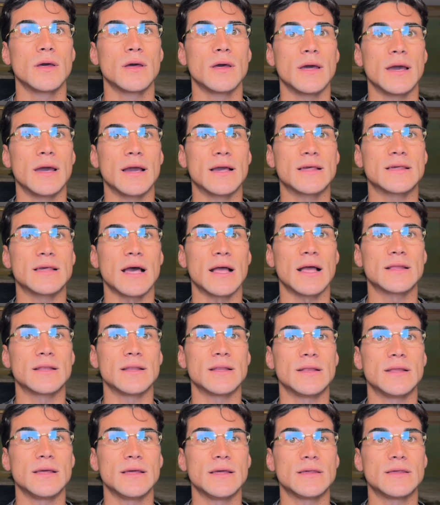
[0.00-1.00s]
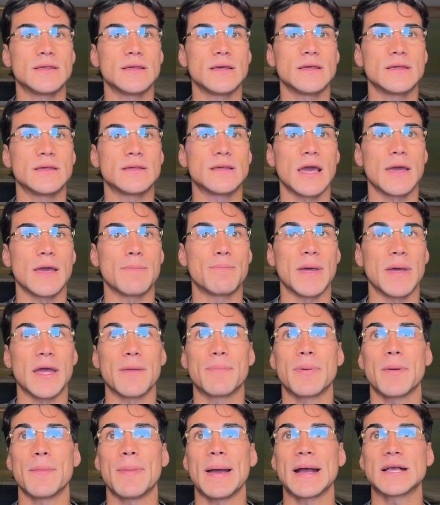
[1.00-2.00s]
Exactly, this is a
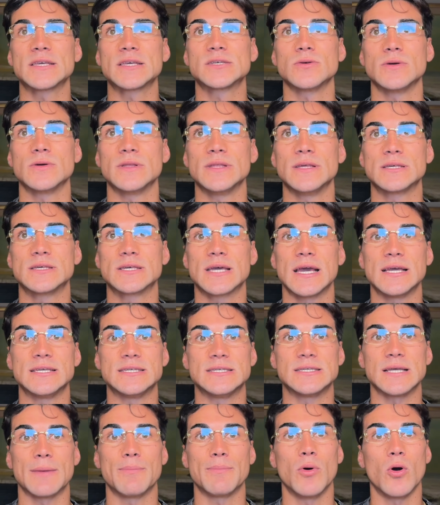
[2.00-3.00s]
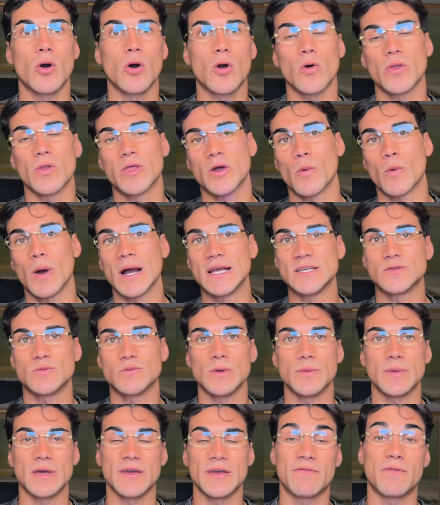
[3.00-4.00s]
paperback, so in this case it's a book. Otherwise,
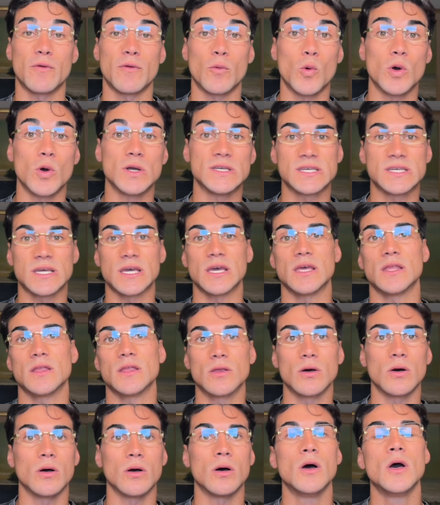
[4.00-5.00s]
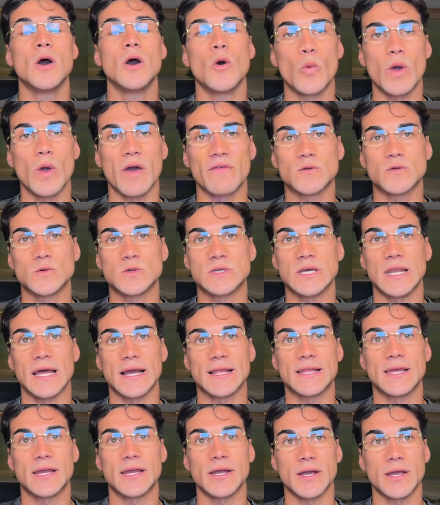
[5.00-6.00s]
if it was Kindle, we have to
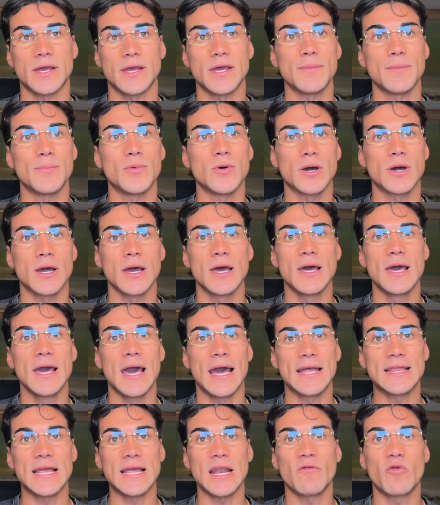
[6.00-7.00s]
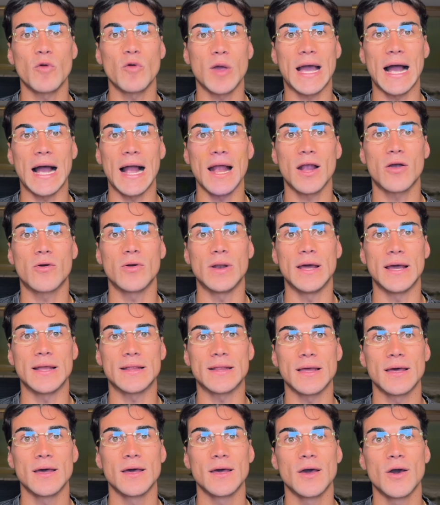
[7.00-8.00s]
select here ebook. And then if we
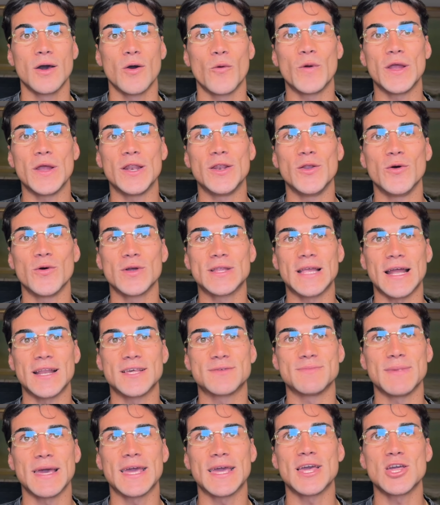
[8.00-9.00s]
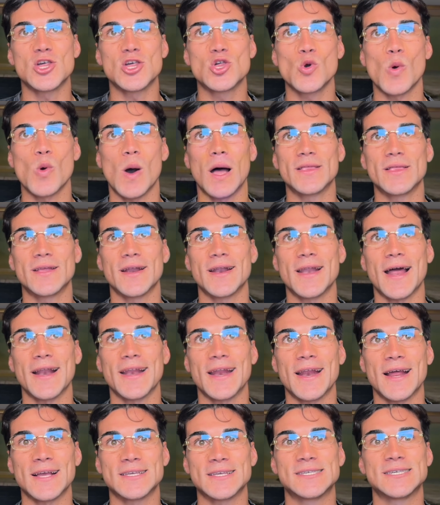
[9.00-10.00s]
calculate, we know that it's making
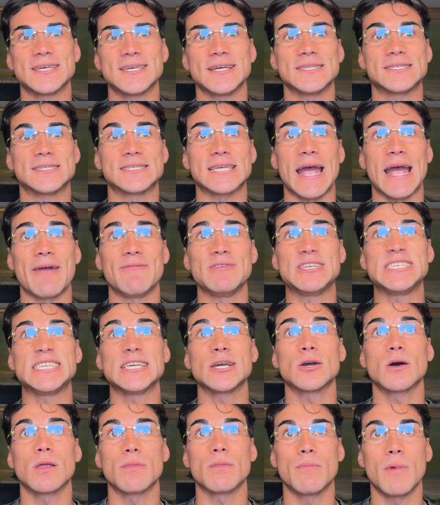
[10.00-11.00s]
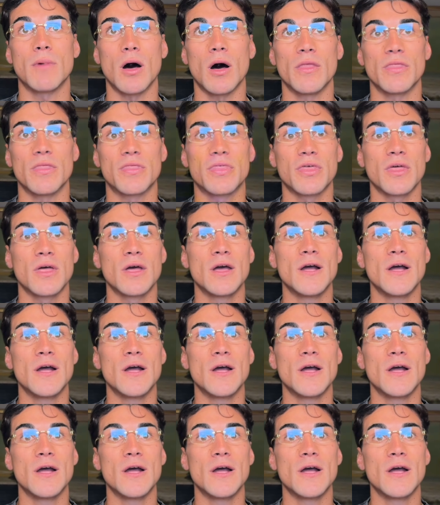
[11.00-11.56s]
299 sales every single month